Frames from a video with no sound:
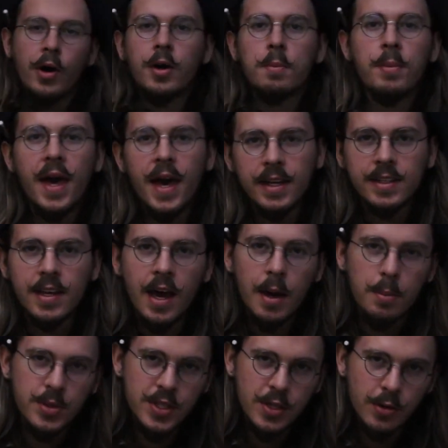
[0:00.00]
Welcome back to
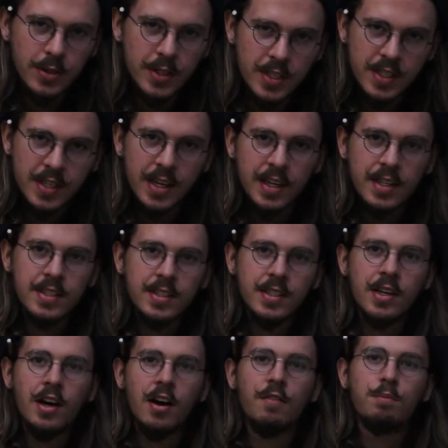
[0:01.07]
episode
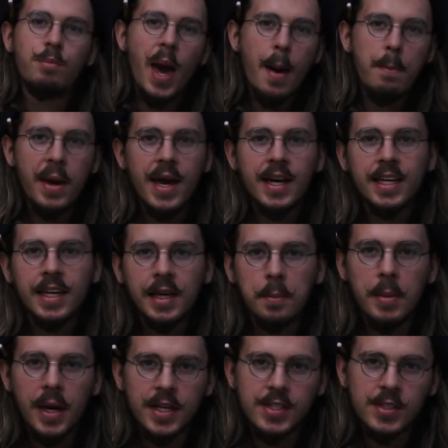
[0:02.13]
6 of Backpacking
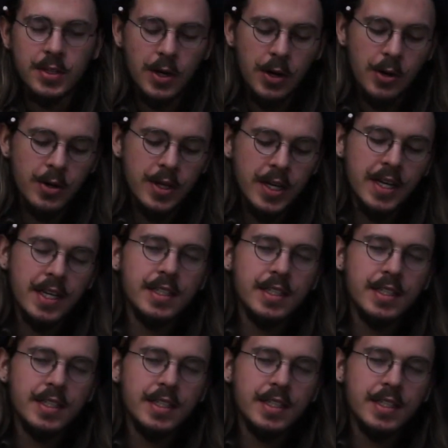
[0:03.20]
in Mexico.